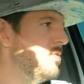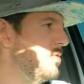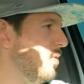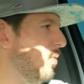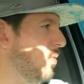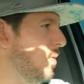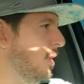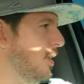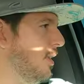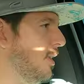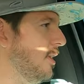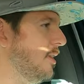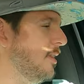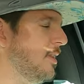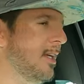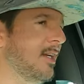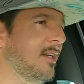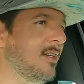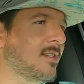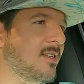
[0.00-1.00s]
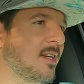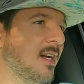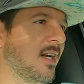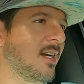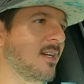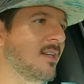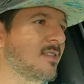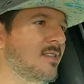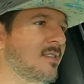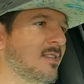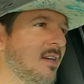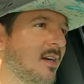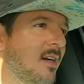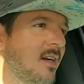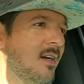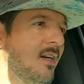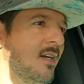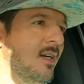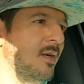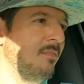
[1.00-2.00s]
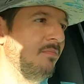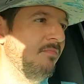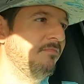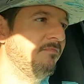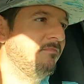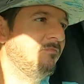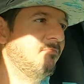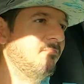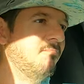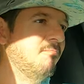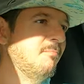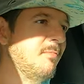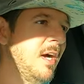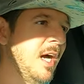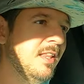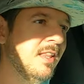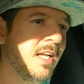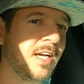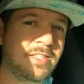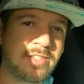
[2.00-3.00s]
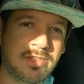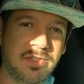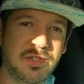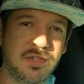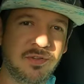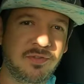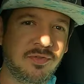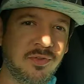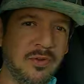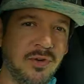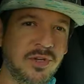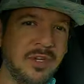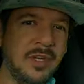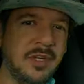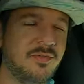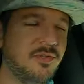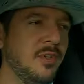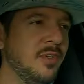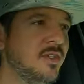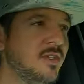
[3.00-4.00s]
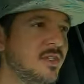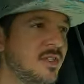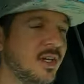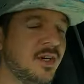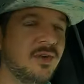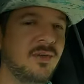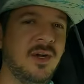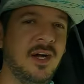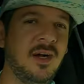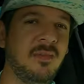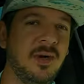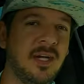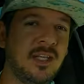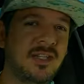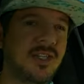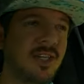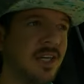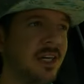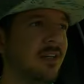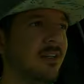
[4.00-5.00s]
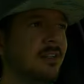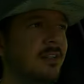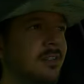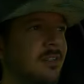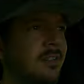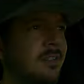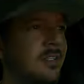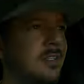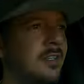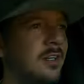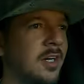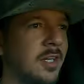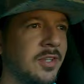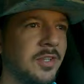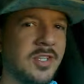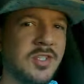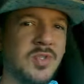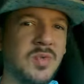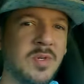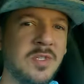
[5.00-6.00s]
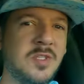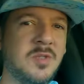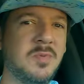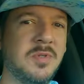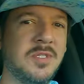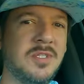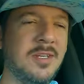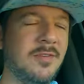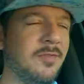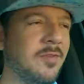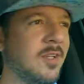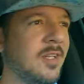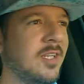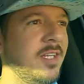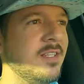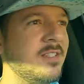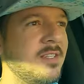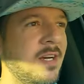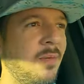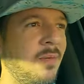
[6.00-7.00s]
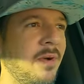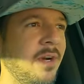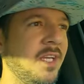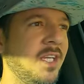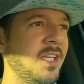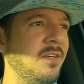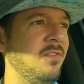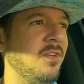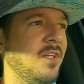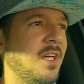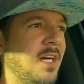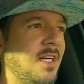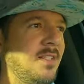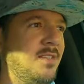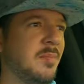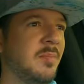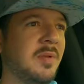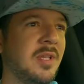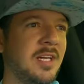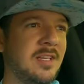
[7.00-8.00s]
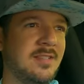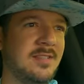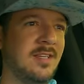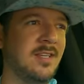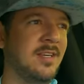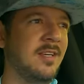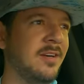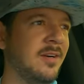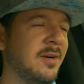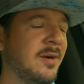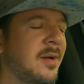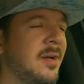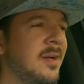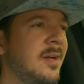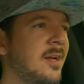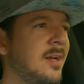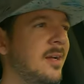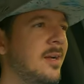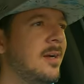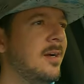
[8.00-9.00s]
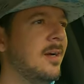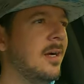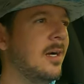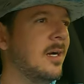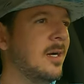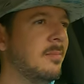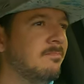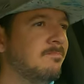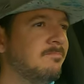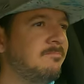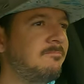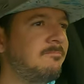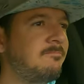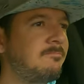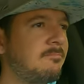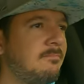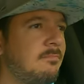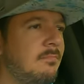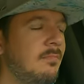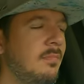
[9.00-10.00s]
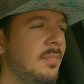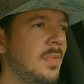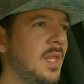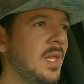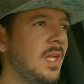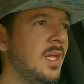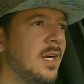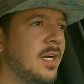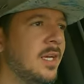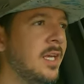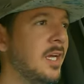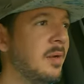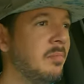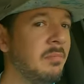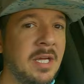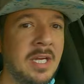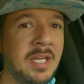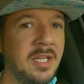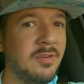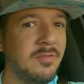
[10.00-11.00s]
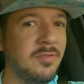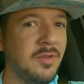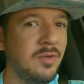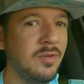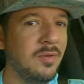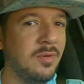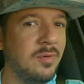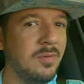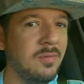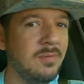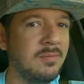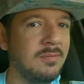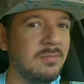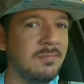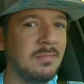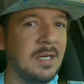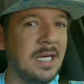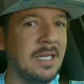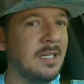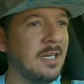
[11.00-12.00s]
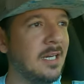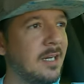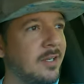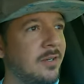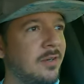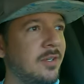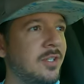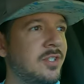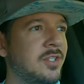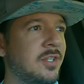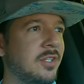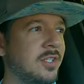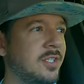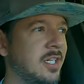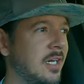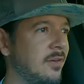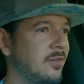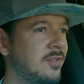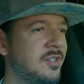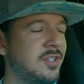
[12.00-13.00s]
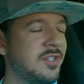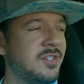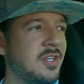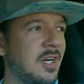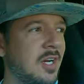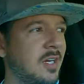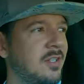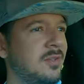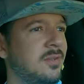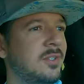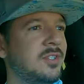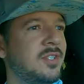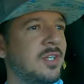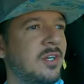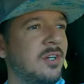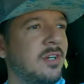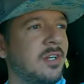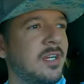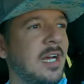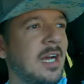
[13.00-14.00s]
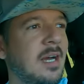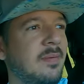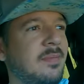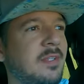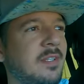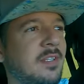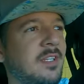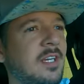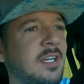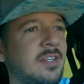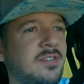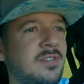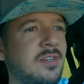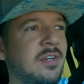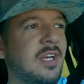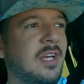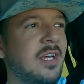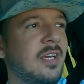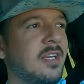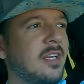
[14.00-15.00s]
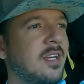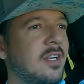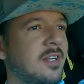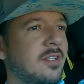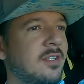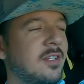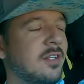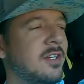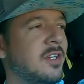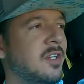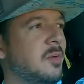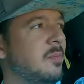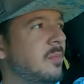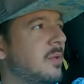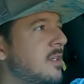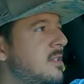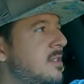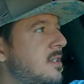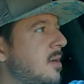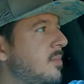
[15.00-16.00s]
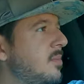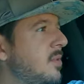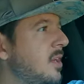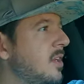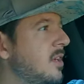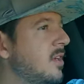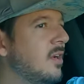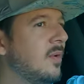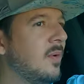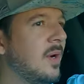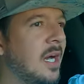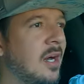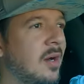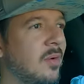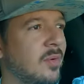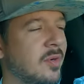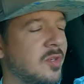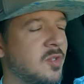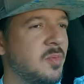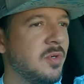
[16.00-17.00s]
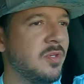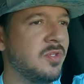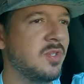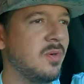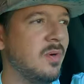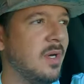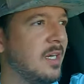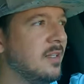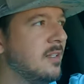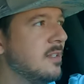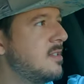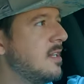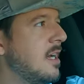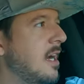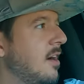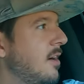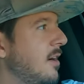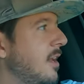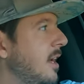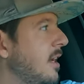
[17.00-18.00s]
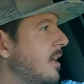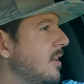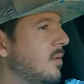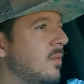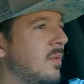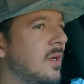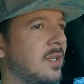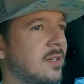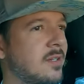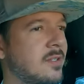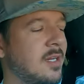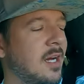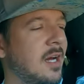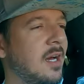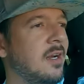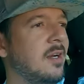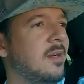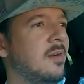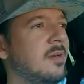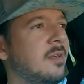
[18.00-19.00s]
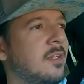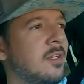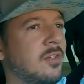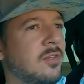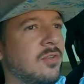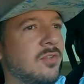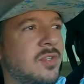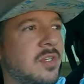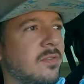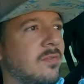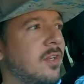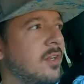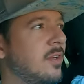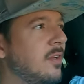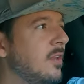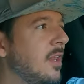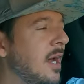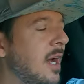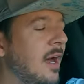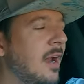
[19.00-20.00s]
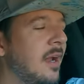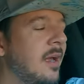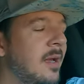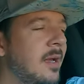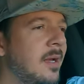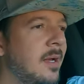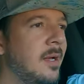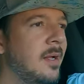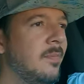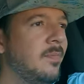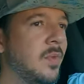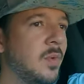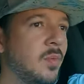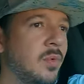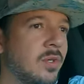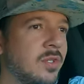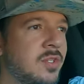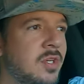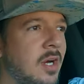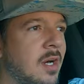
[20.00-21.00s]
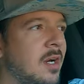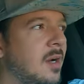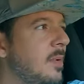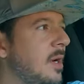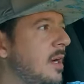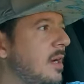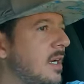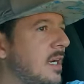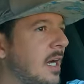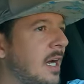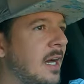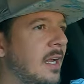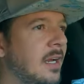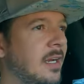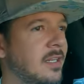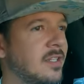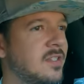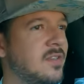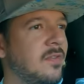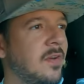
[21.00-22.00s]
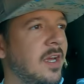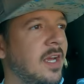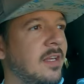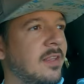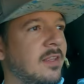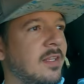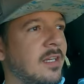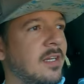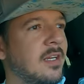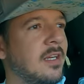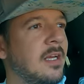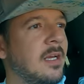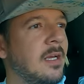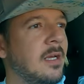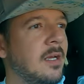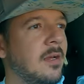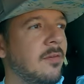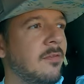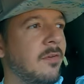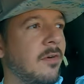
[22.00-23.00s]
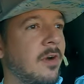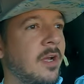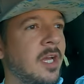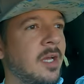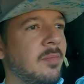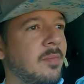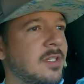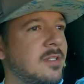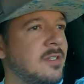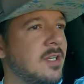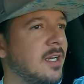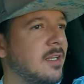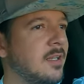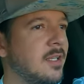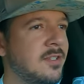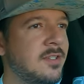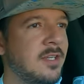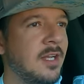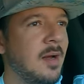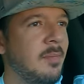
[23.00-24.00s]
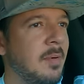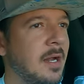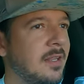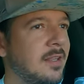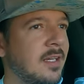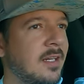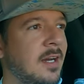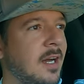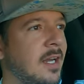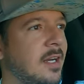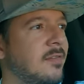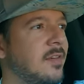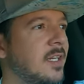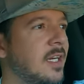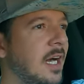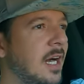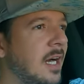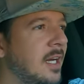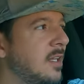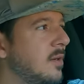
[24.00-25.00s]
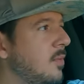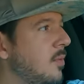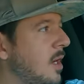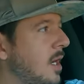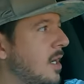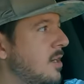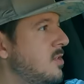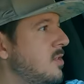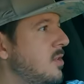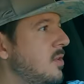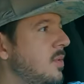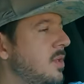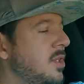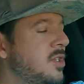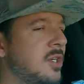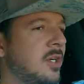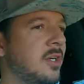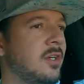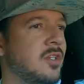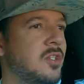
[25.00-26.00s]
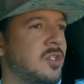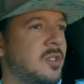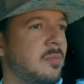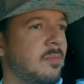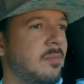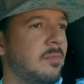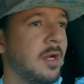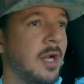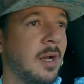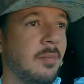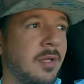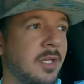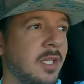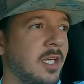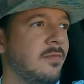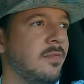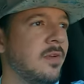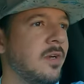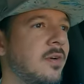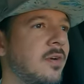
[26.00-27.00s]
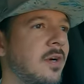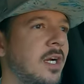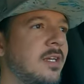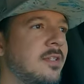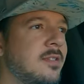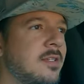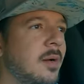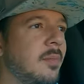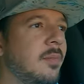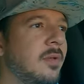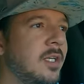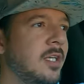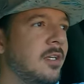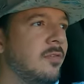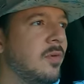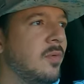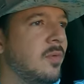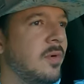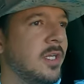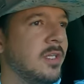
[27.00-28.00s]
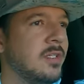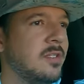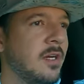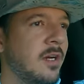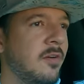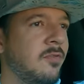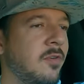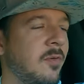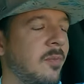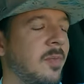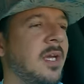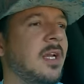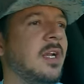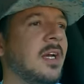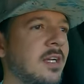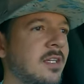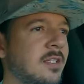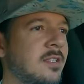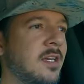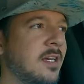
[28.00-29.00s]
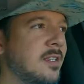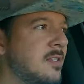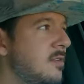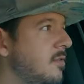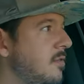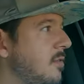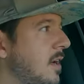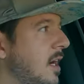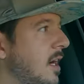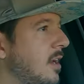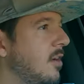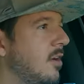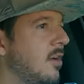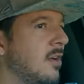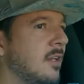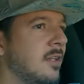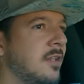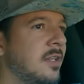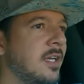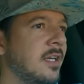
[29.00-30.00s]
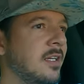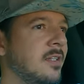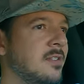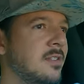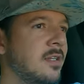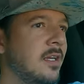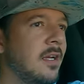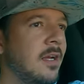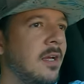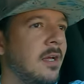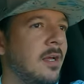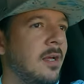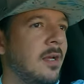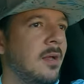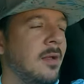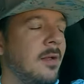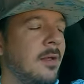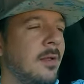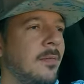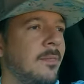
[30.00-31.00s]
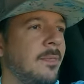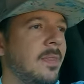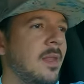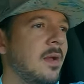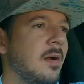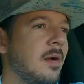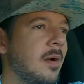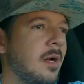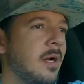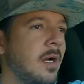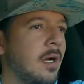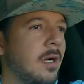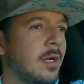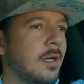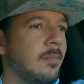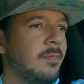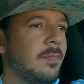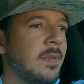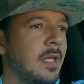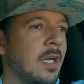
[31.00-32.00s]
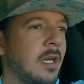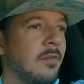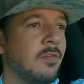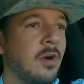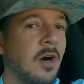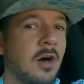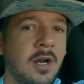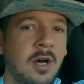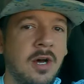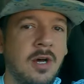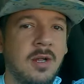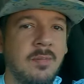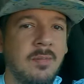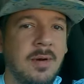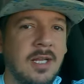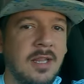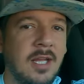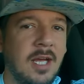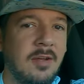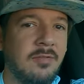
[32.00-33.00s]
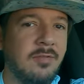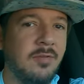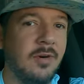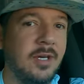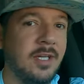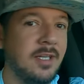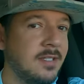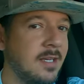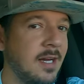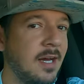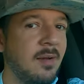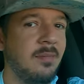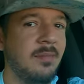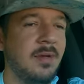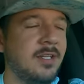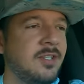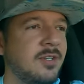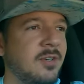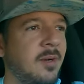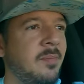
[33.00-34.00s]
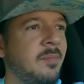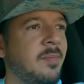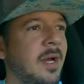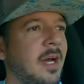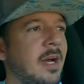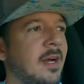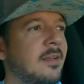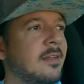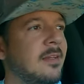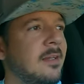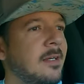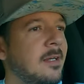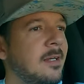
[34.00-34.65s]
So, one of the things, guys, um, I'd like to do for you, if you'd stick around my channel on this one specifically is I want to give you guys a blessing here. Um, again, many of you might not go to church. I was just talking to a charter captain yesterday looking to book something to go out. We were supposed to go out this Saturday, and the weather's not conducive to do that. We were talking about God and His faith, and for him, he's like, Listen, I'm not the kind of a guy that walks into a church, but I believe in Christ. I believe in what He's done for me, and I can testify to all the things that uh, have gone on in my life where He's had a major impact.